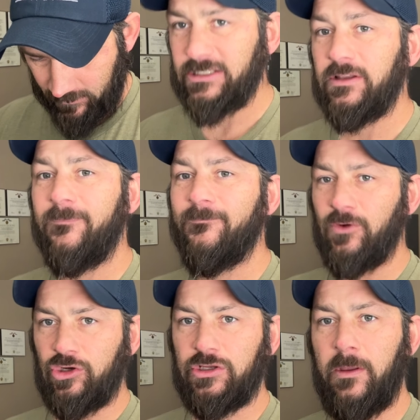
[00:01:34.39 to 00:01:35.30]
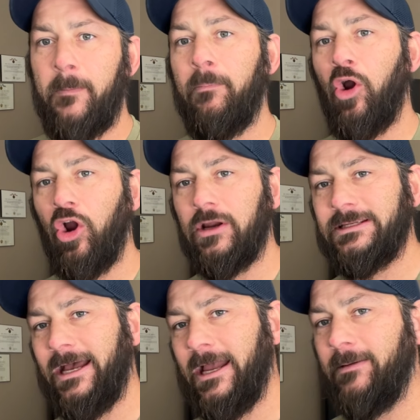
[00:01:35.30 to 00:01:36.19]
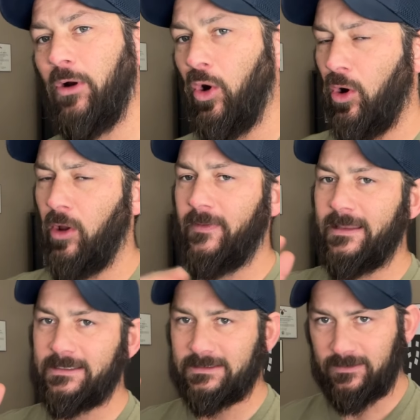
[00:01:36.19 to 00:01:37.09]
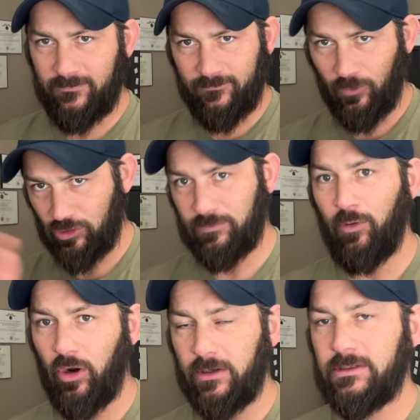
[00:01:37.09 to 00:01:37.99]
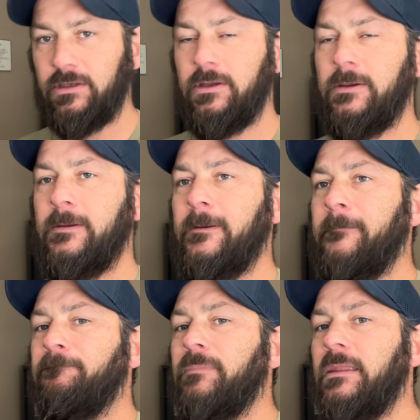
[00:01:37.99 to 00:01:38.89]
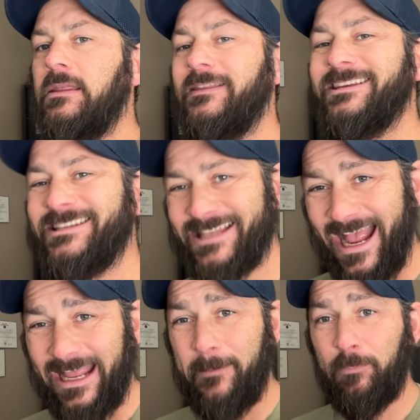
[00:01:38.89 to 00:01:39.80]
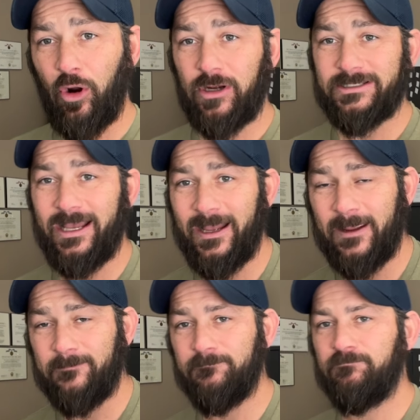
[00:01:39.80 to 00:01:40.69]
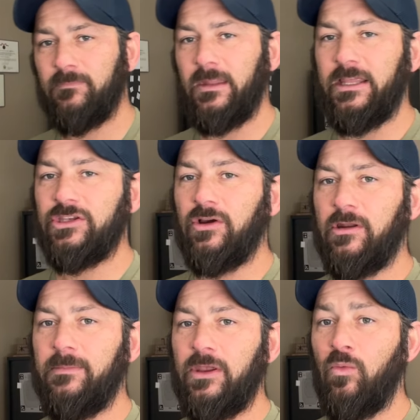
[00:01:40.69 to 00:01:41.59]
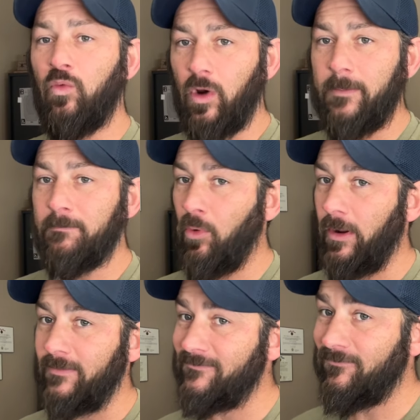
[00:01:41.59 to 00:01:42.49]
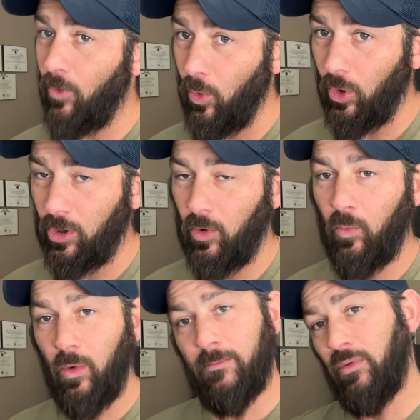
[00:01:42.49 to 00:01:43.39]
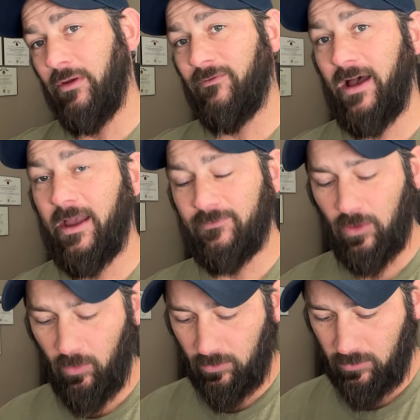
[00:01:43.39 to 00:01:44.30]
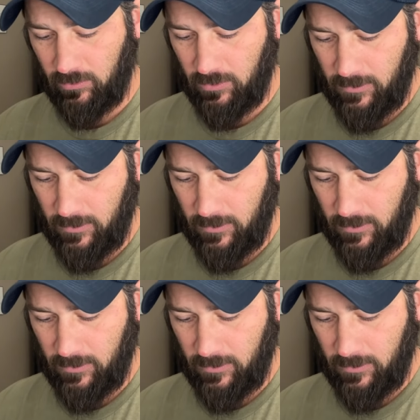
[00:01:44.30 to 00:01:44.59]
That's the first part time on this first part. The second part time is going to be 1.4 or 1.5 total.